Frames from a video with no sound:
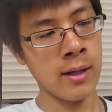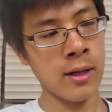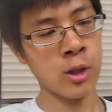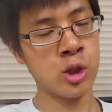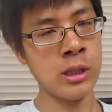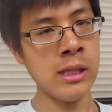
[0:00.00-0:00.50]

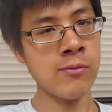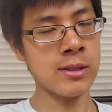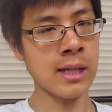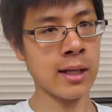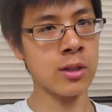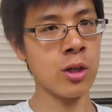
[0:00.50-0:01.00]
achieve the
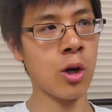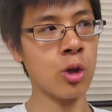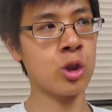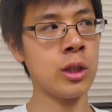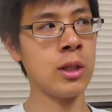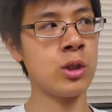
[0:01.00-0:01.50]

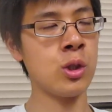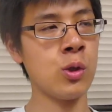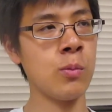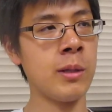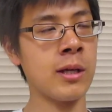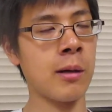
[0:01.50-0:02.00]
technology
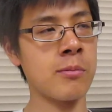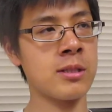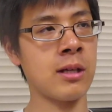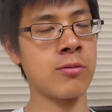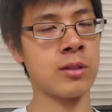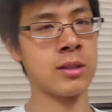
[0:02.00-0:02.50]
to become
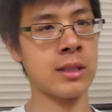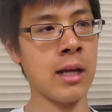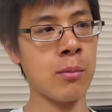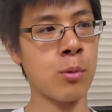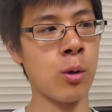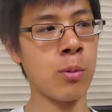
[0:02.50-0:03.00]

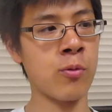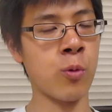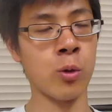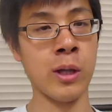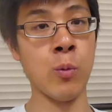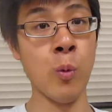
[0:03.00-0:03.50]
self-sustainable
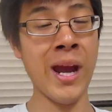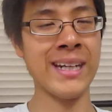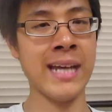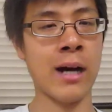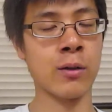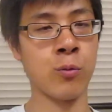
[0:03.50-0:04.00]
before they
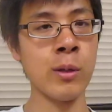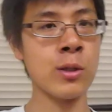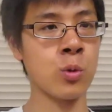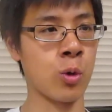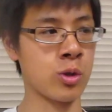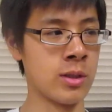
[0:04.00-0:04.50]
ran out of
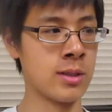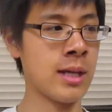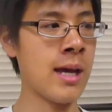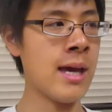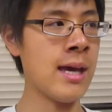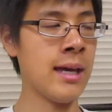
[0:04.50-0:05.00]
resources
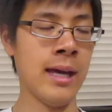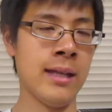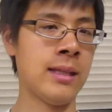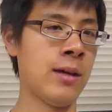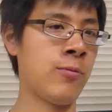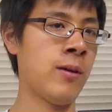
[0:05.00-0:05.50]
and
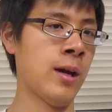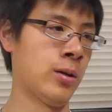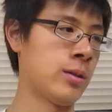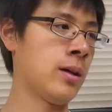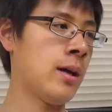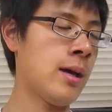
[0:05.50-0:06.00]
they failed
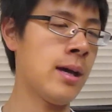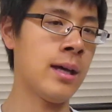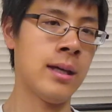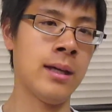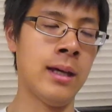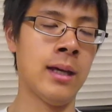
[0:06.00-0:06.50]

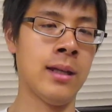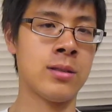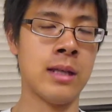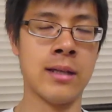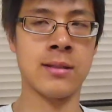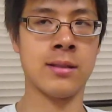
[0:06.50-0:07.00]
and it's
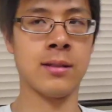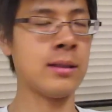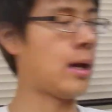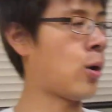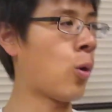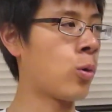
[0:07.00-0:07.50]
that's
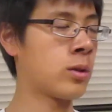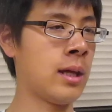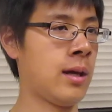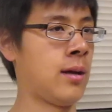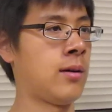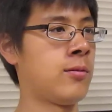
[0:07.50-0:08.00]
that whole
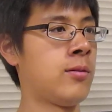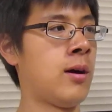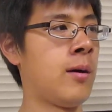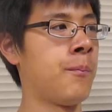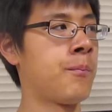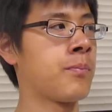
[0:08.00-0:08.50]
thing of um,